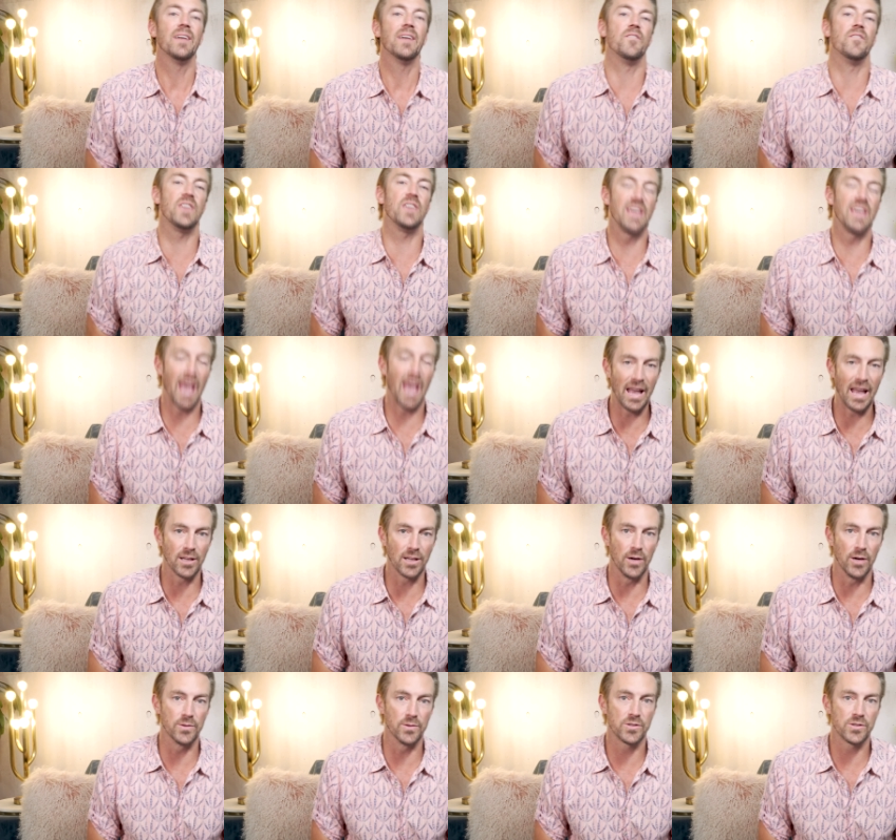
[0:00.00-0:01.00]
VA
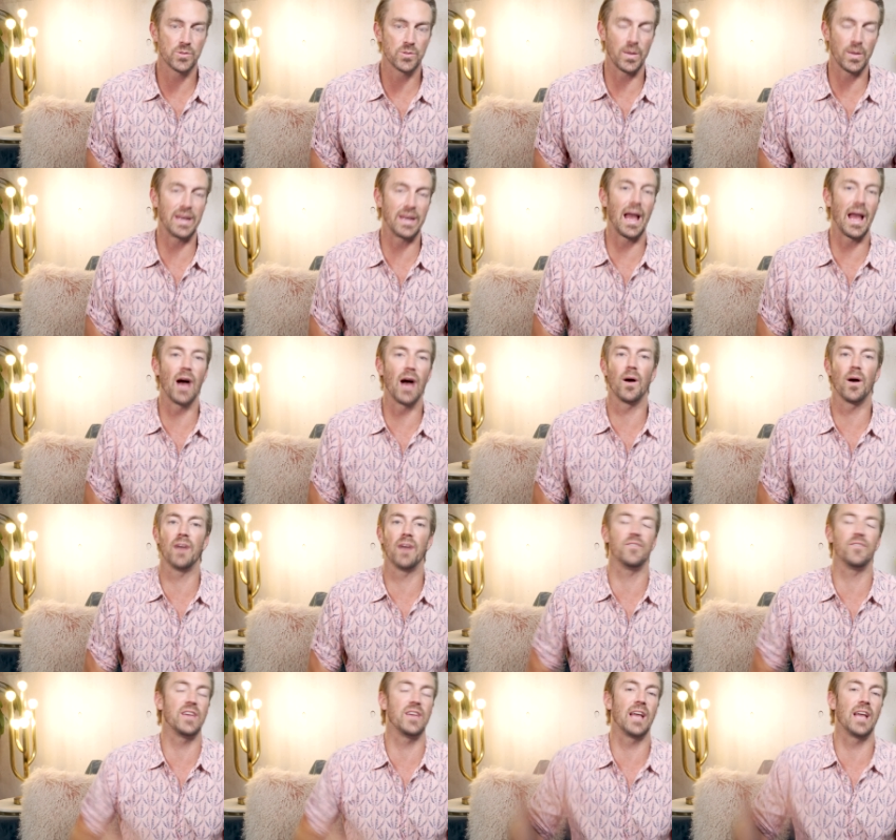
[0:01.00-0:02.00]
loans. We now
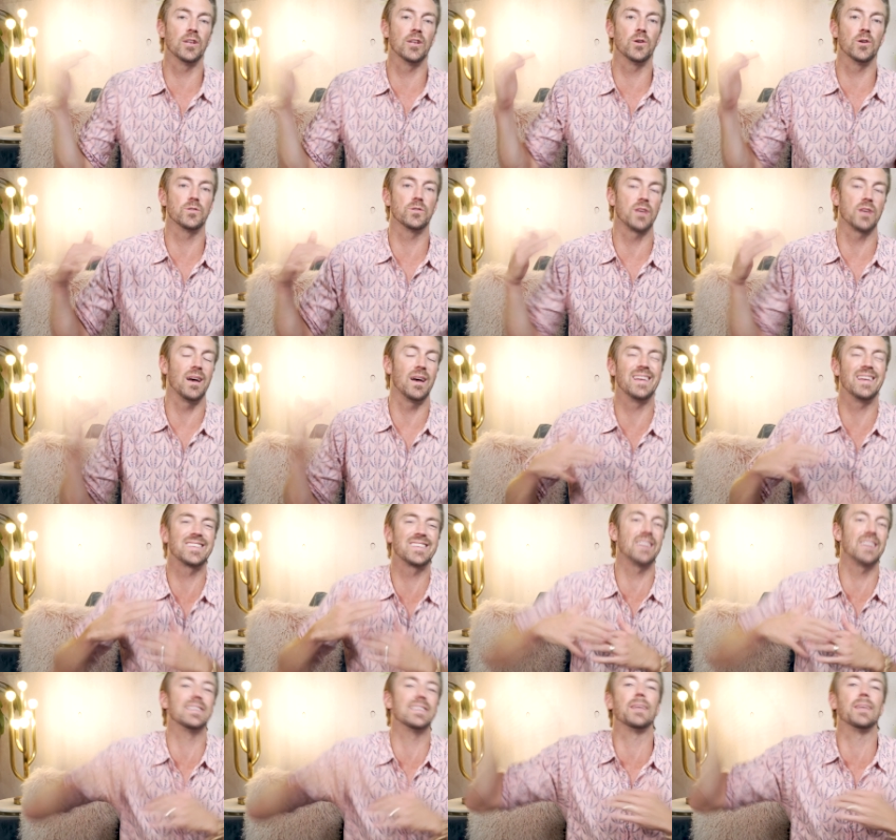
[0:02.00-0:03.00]
have VA loans. It's
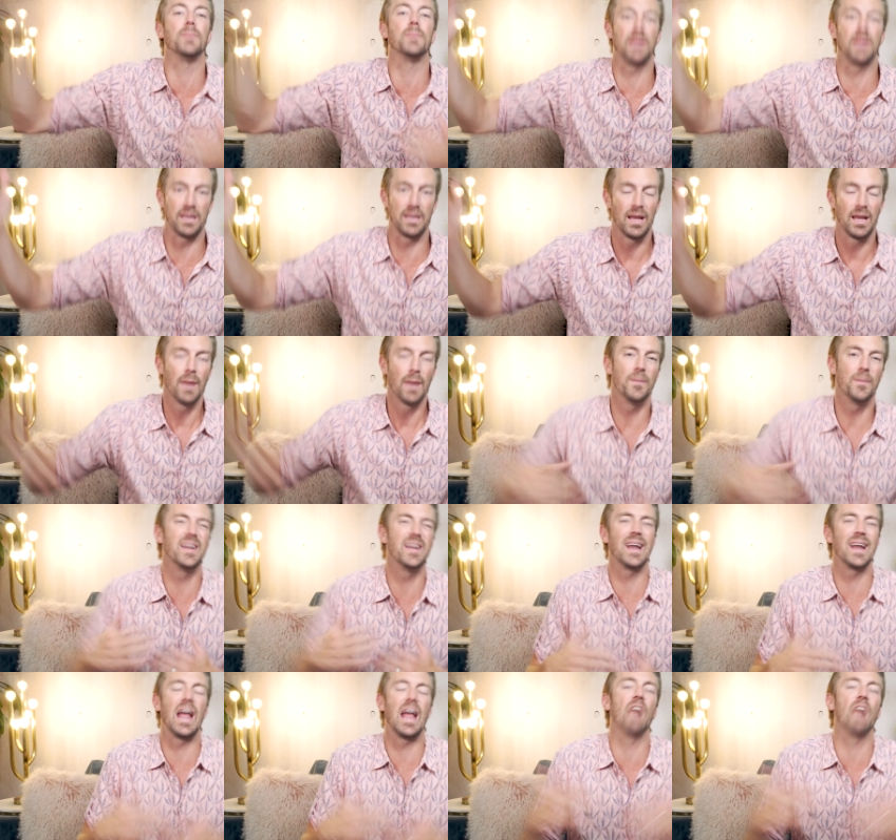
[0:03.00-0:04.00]
unlimited, but
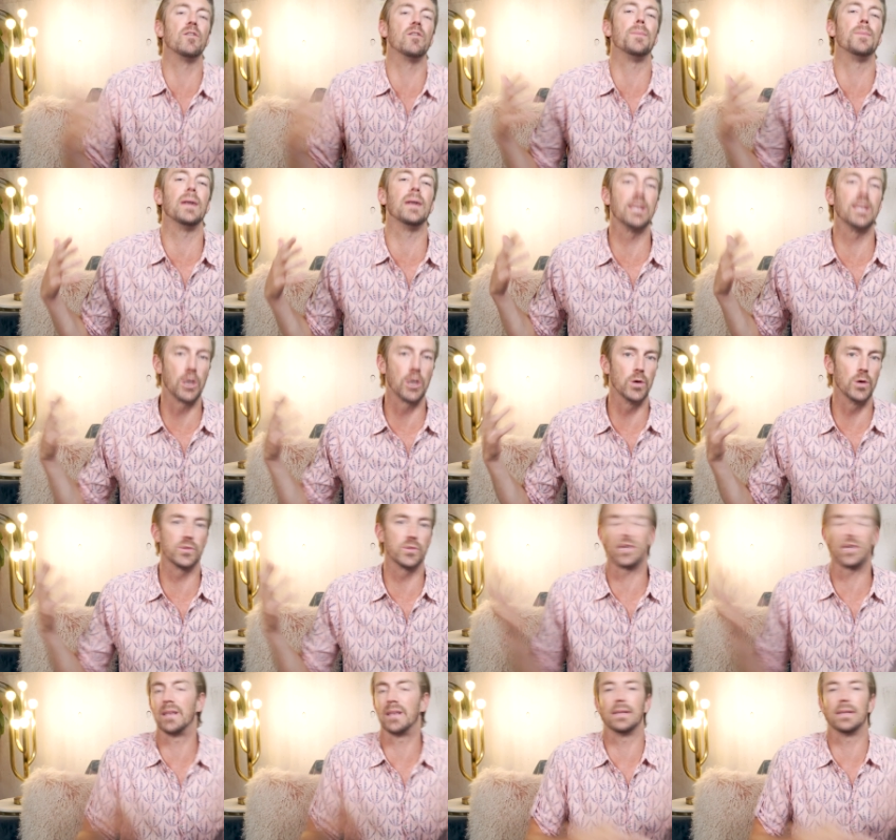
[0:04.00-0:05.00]
not everybody
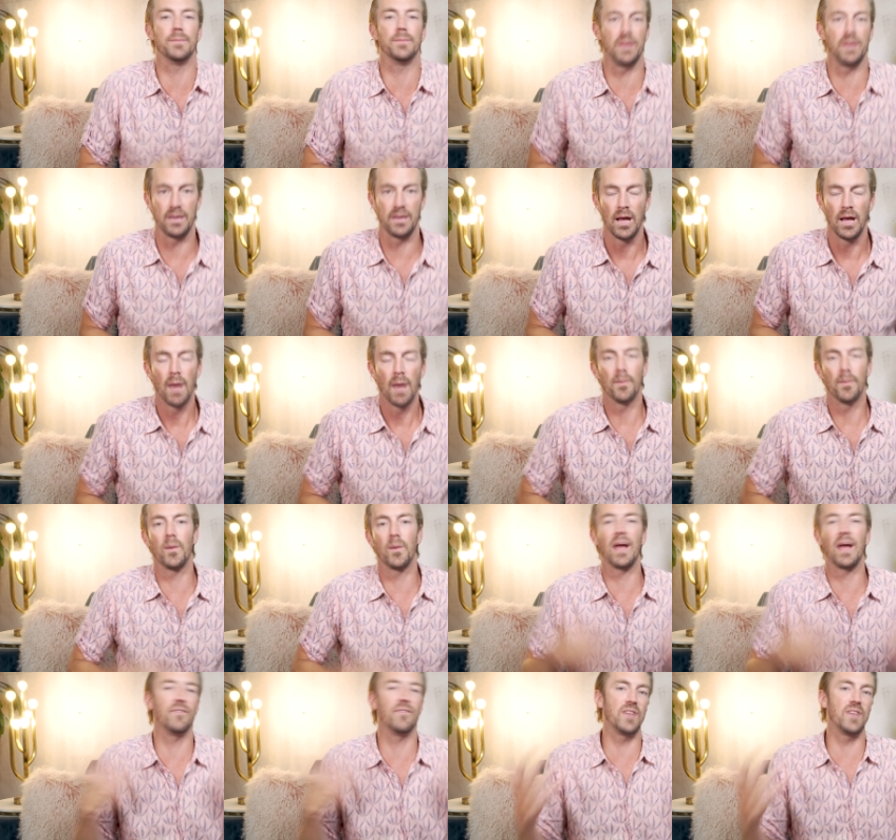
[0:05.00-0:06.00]
goes unlimited. But
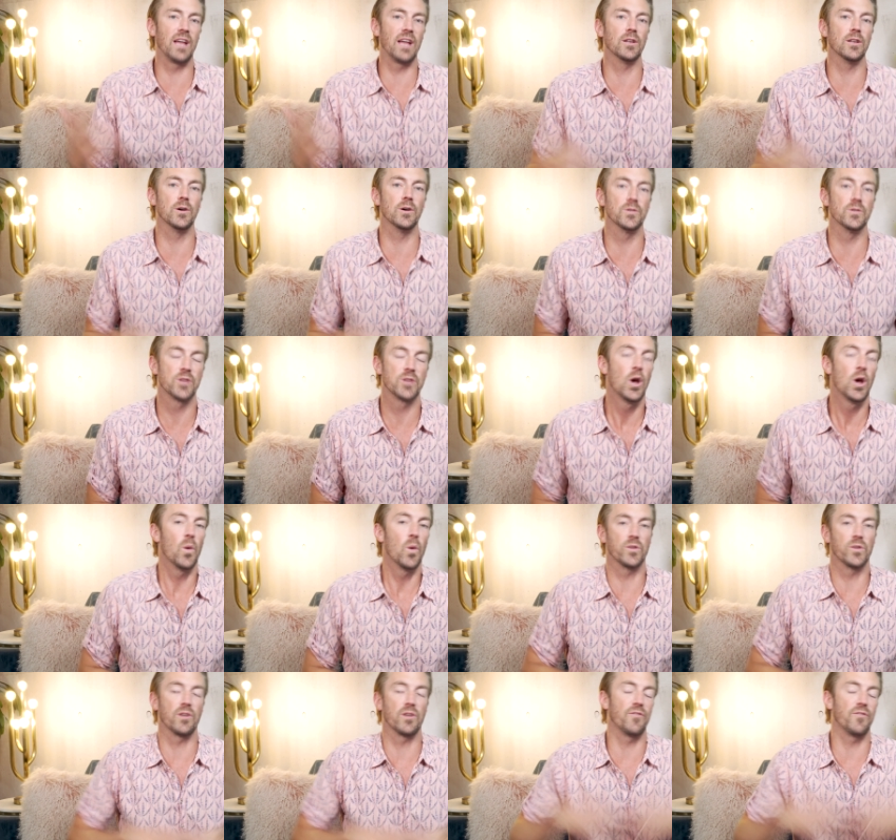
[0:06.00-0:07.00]
we have VA loans
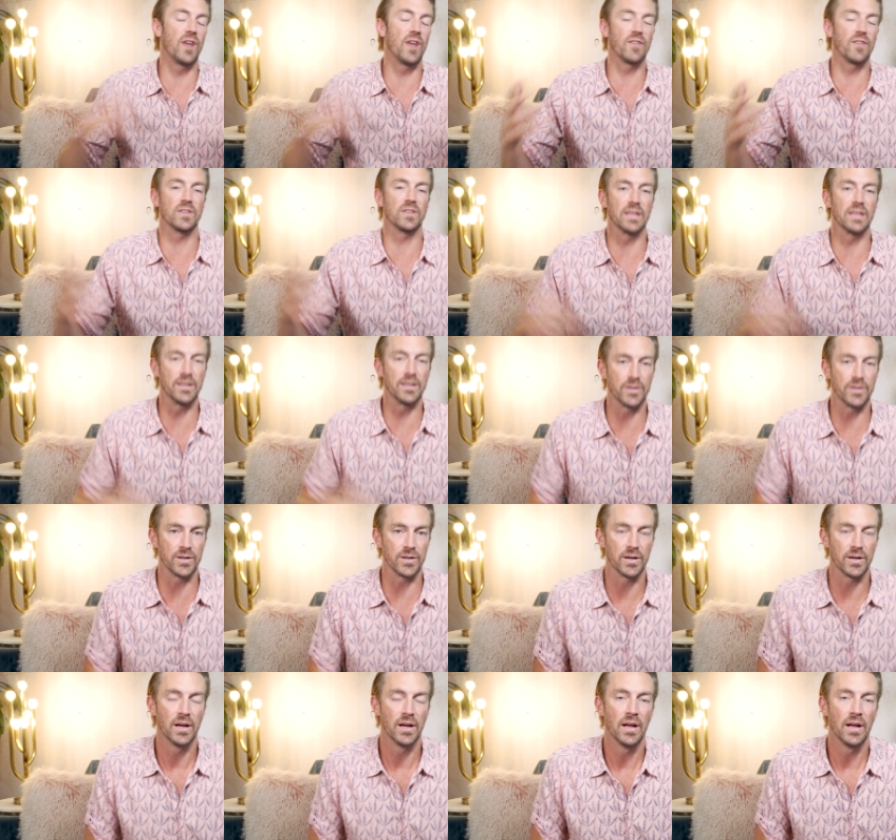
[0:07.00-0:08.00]
with our favorite
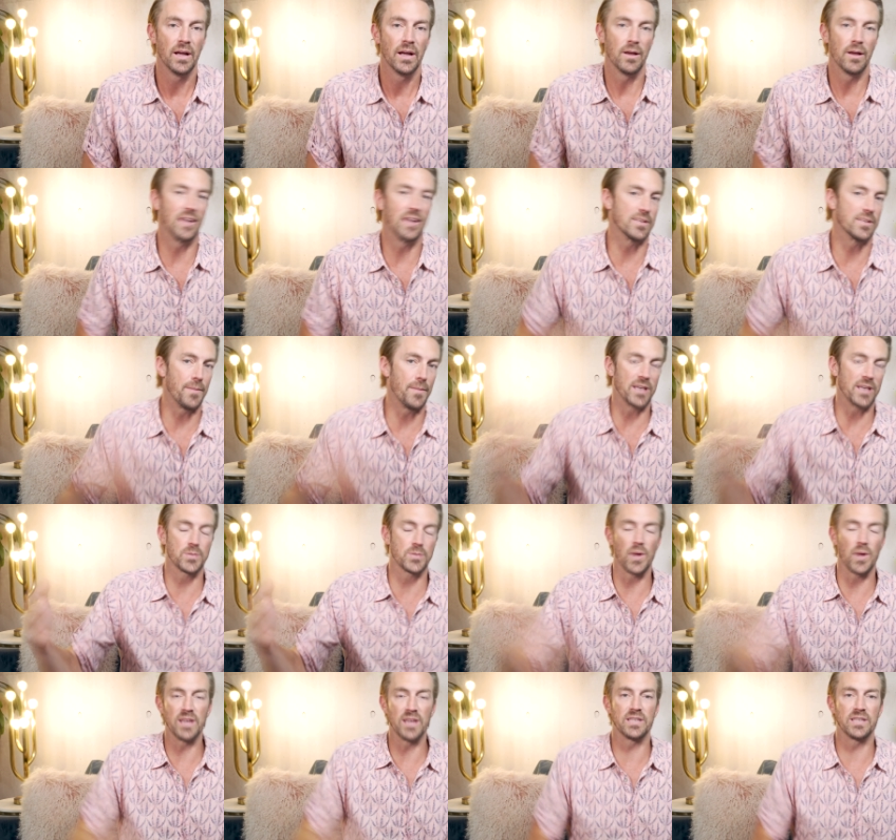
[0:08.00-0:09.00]
lender, has the
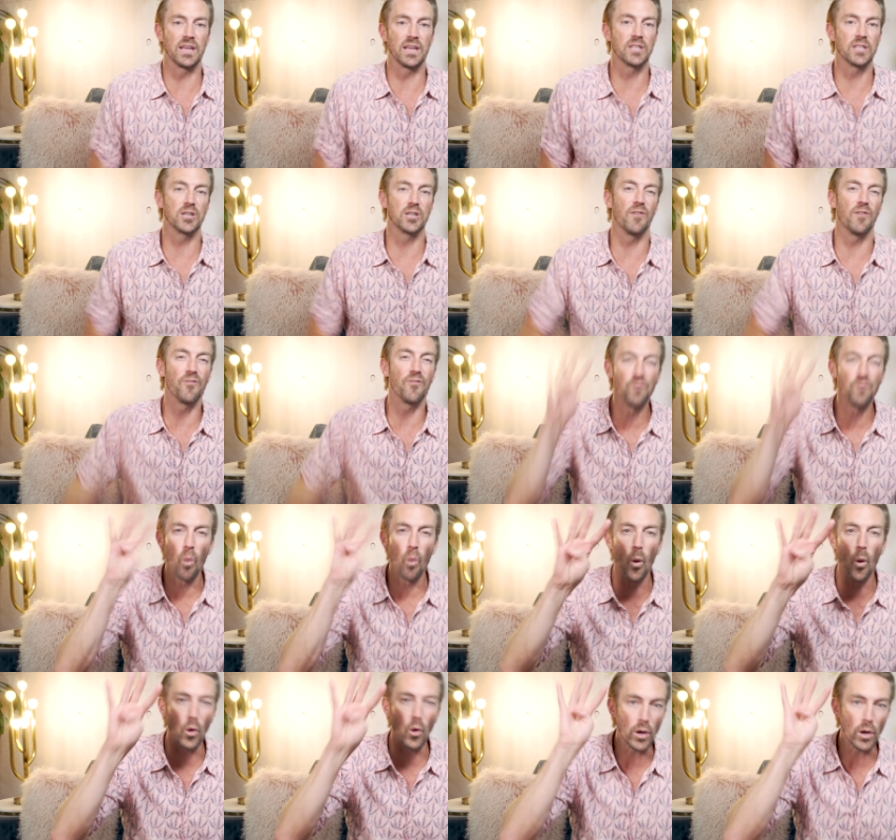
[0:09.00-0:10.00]
best pricing to
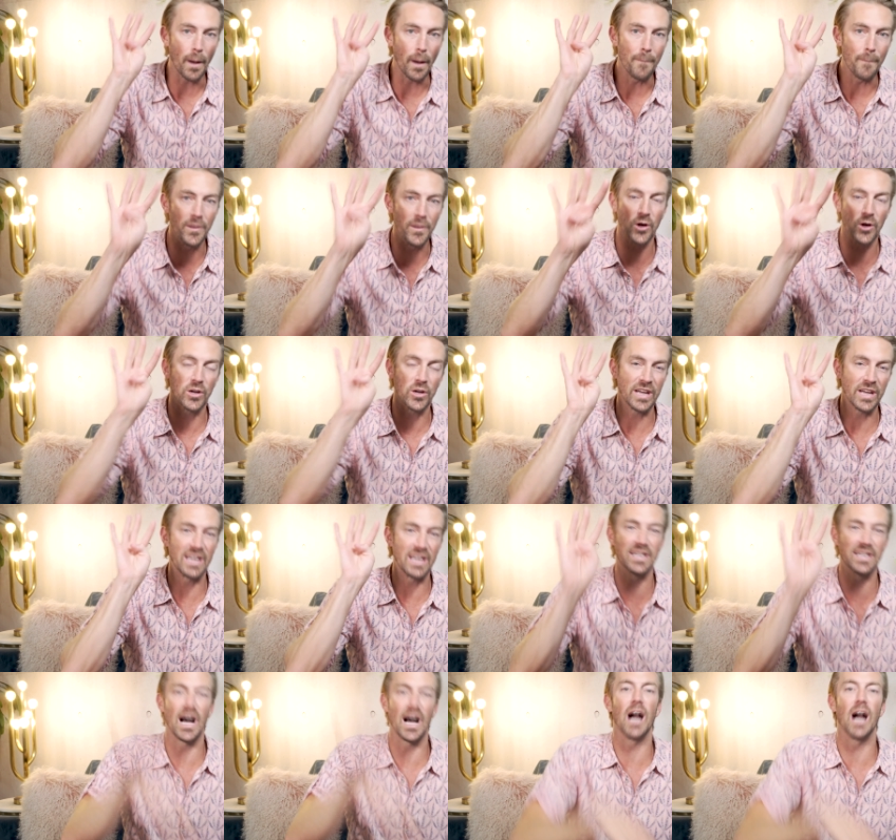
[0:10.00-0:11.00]
$4
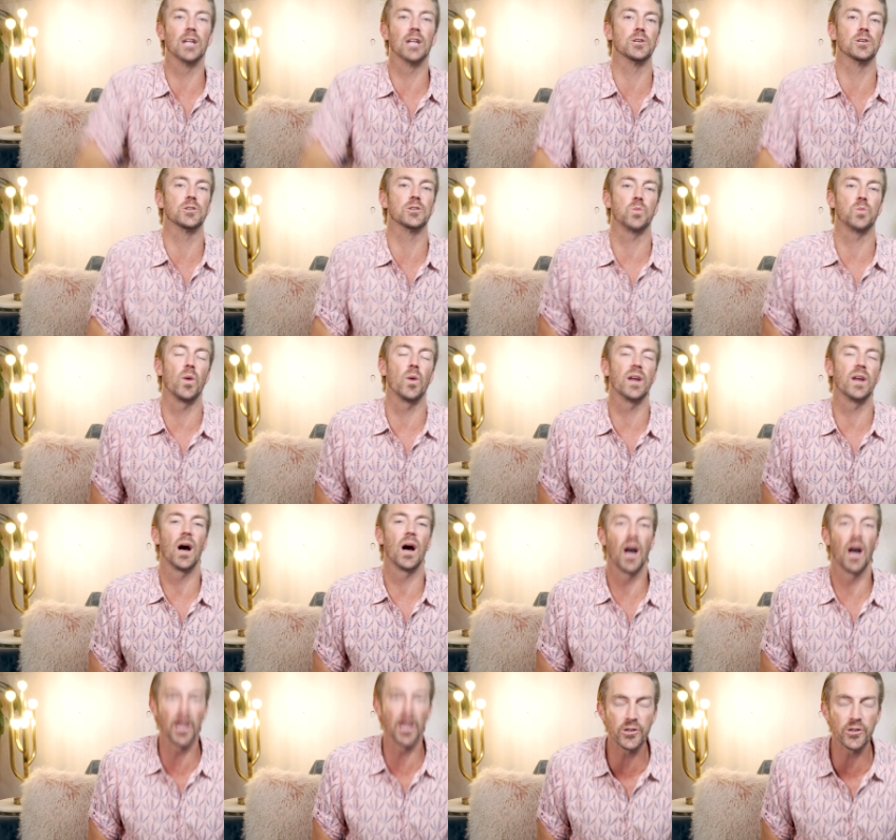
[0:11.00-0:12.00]
million,
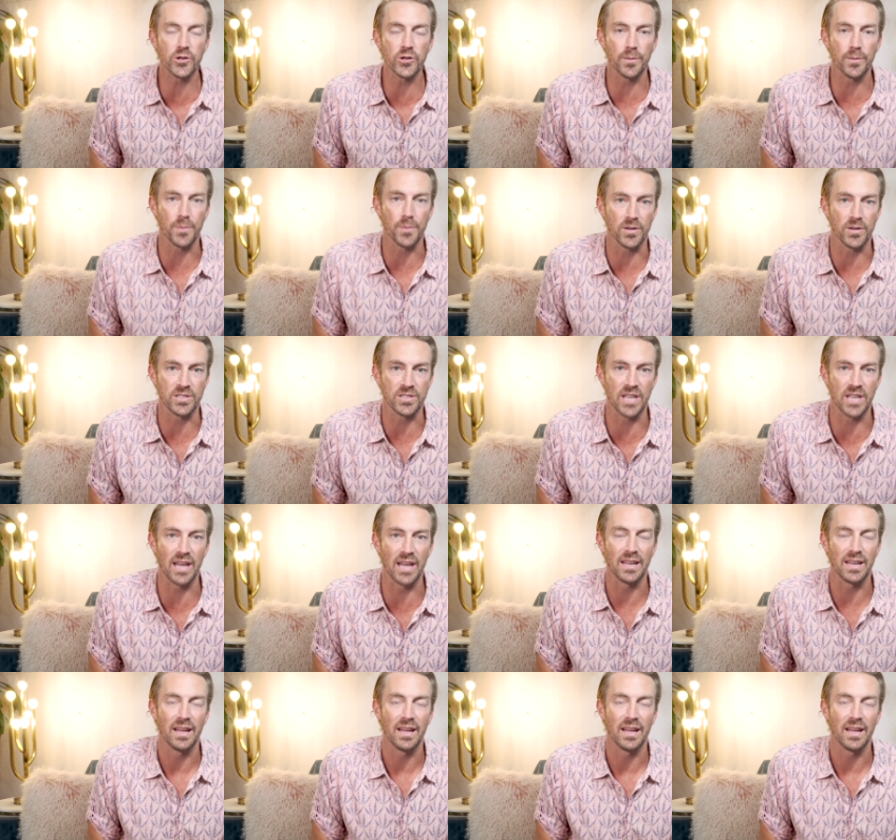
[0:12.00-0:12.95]
100%